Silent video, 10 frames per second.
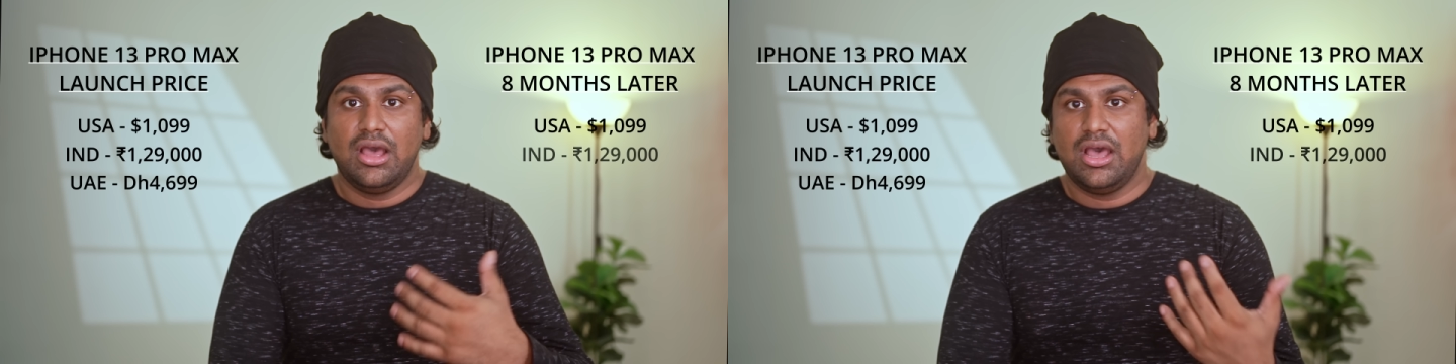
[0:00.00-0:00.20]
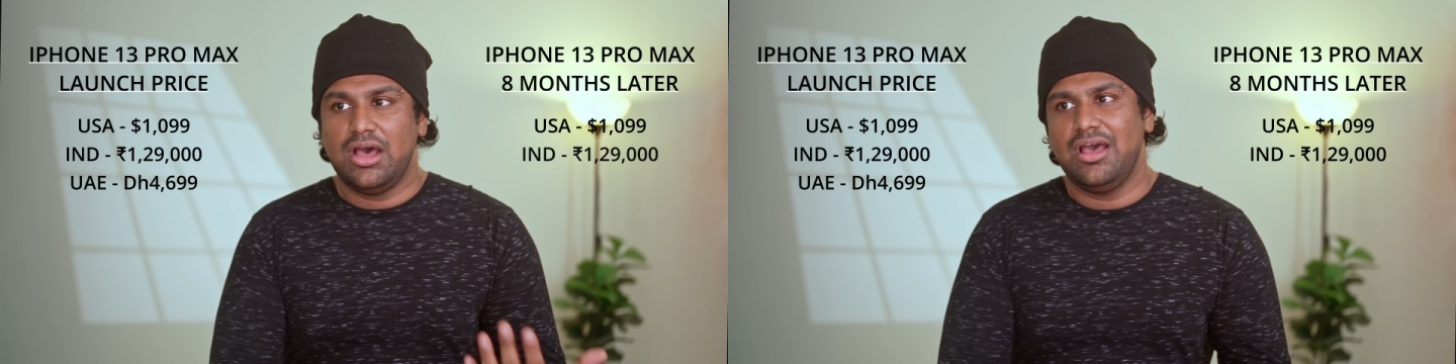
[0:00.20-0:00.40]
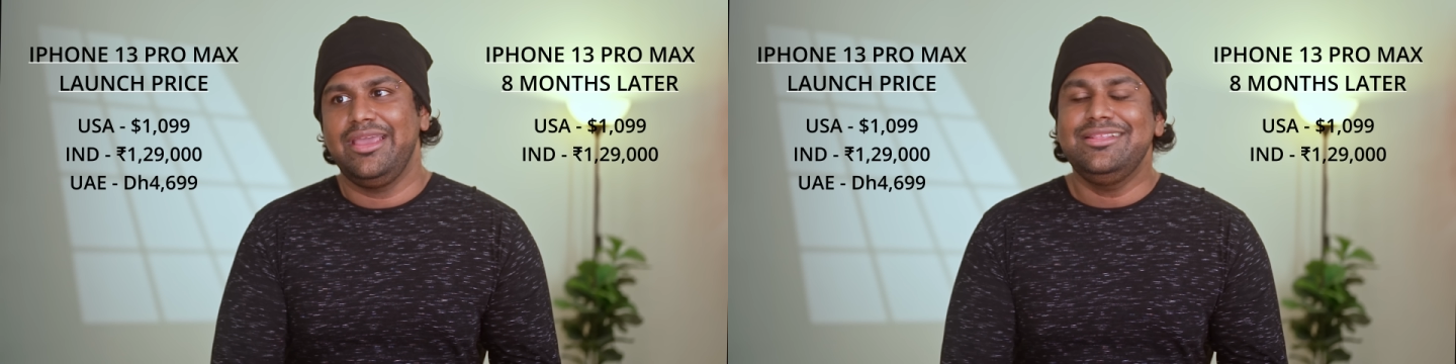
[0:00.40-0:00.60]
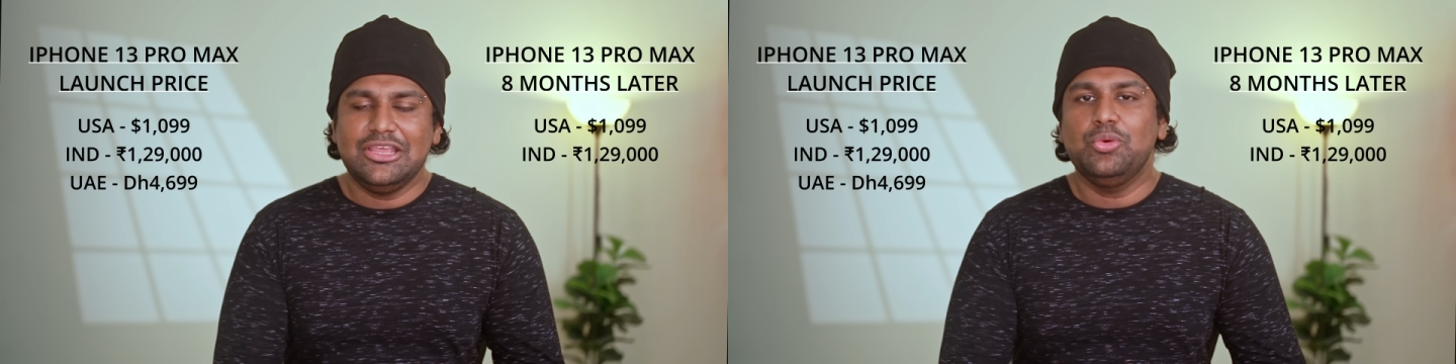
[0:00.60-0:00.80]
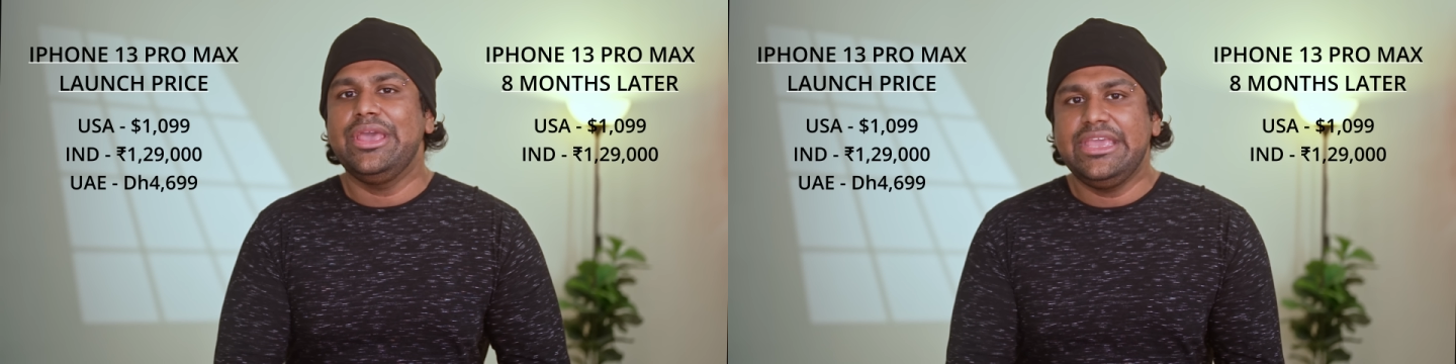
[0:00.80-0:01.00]
Uh, in the
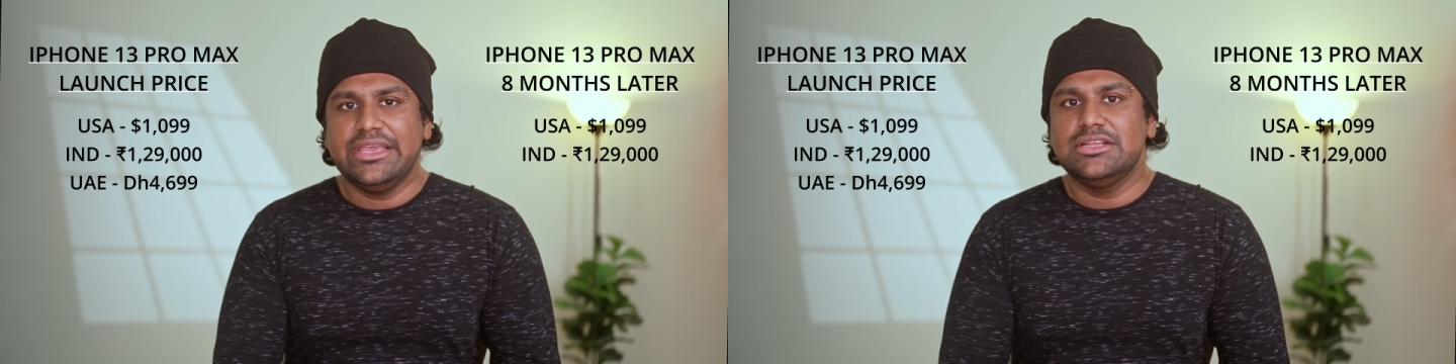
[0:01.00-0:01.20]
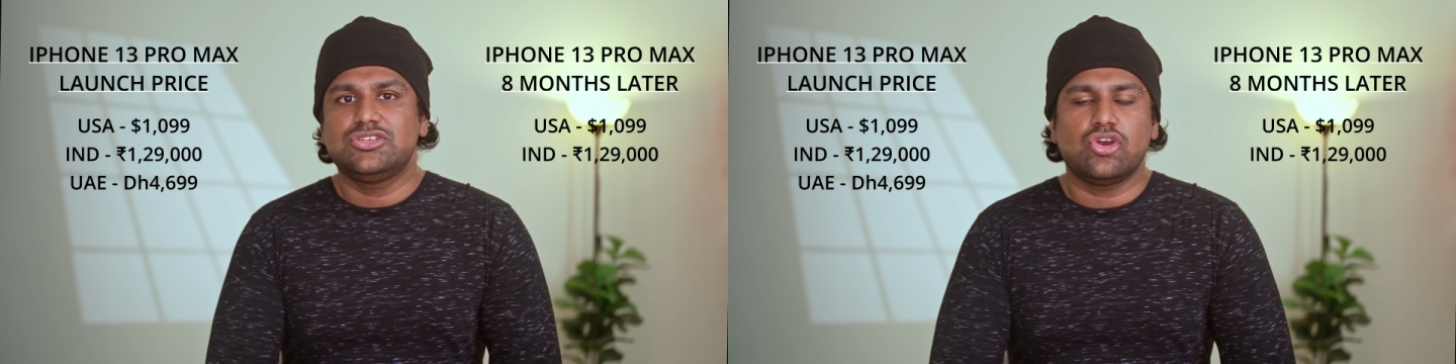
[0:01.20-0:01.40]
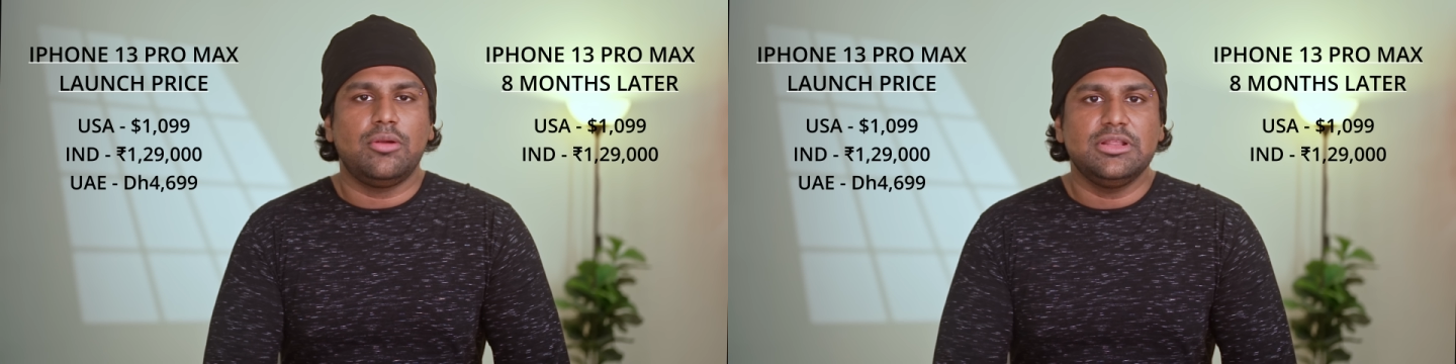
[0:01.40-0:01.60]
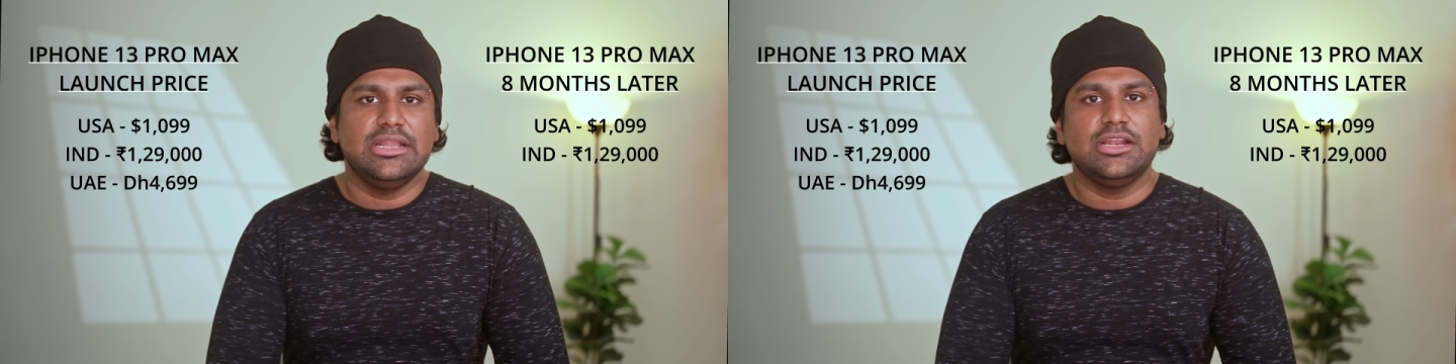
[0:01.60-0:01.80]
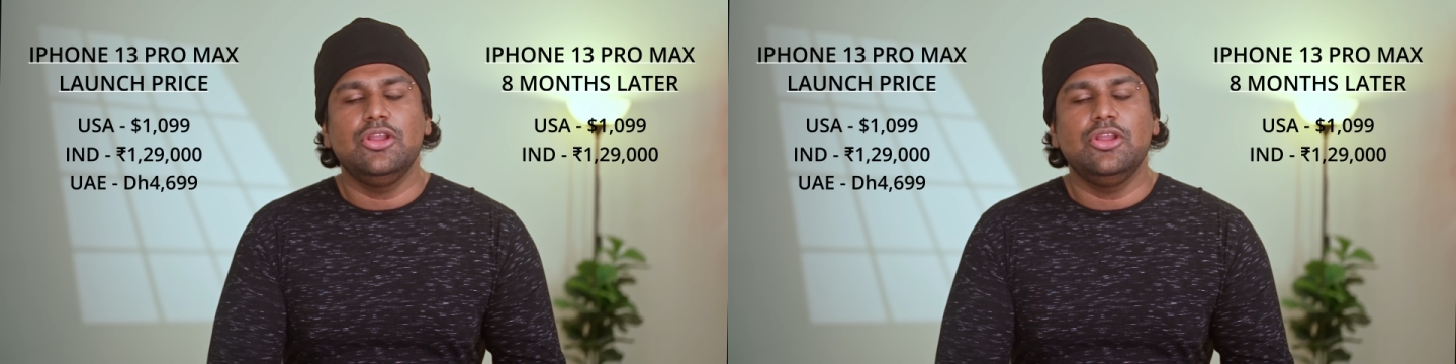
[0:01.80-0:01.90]
UAE, it's dropped a little.